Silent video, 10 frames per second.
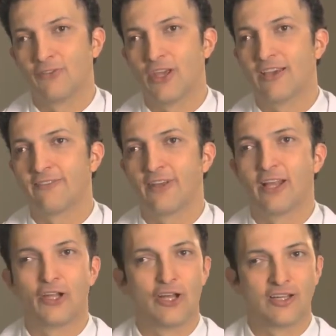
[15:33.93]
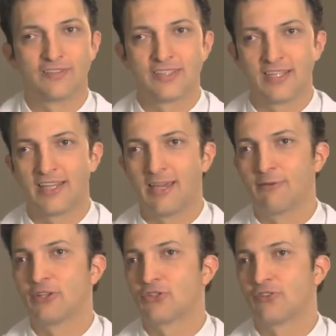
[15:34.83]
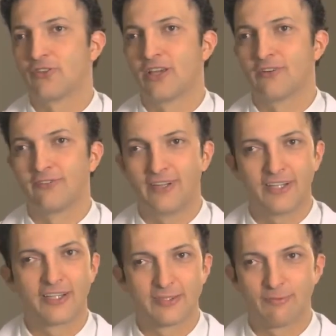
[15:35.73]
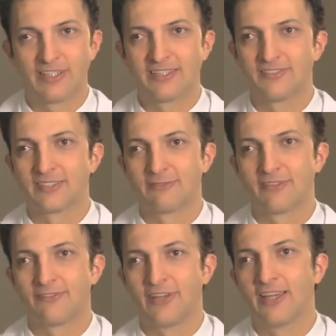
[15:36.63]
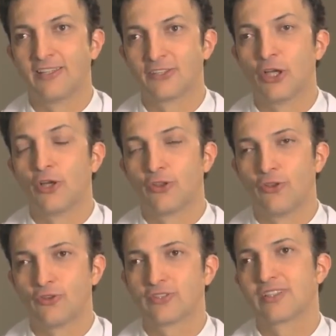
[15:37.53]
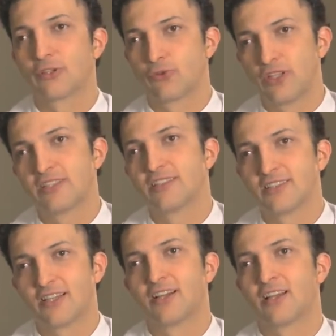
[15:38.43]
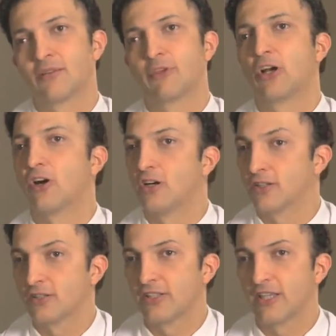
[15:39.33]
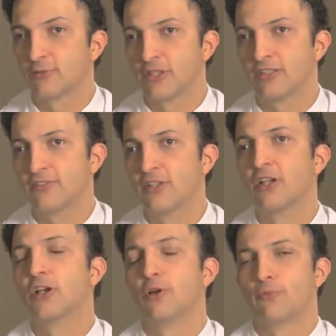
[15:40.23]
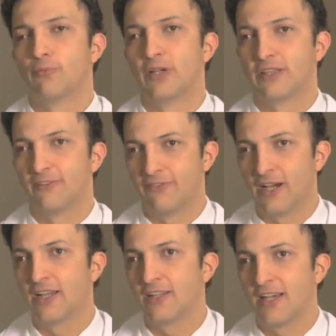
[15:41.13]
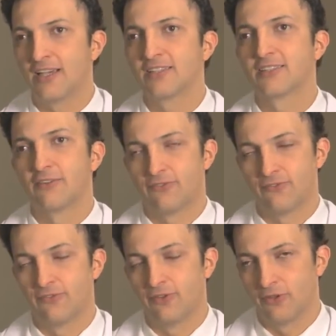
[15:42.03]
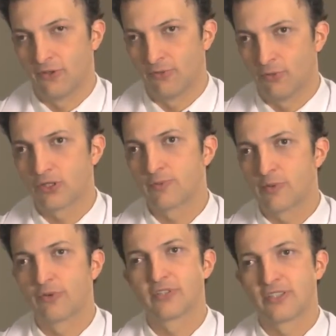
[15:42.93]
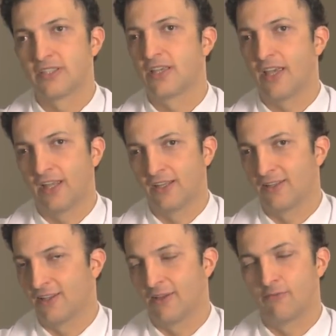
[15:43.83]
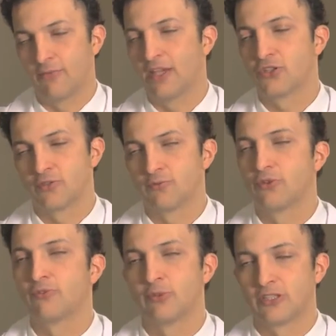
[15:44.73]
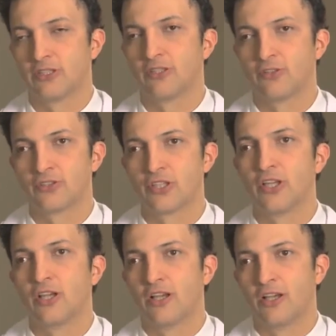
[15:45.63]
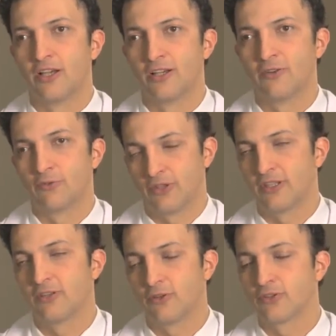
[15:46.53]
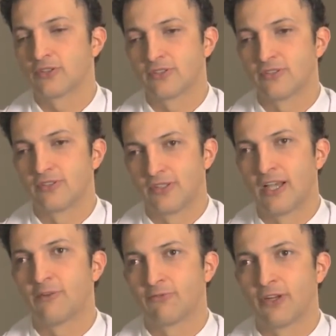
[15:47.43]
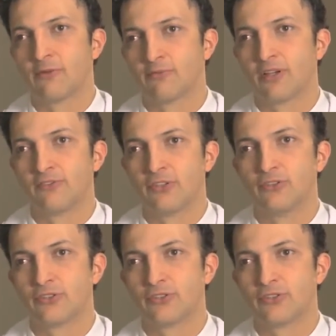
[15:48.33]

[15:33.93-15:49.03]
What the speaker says: If you have a lot of sun damage, or if you have a very expressive face, those creases are going to be harder to get rid of, but the fine lines, most people see a major improvement in those within those time frame of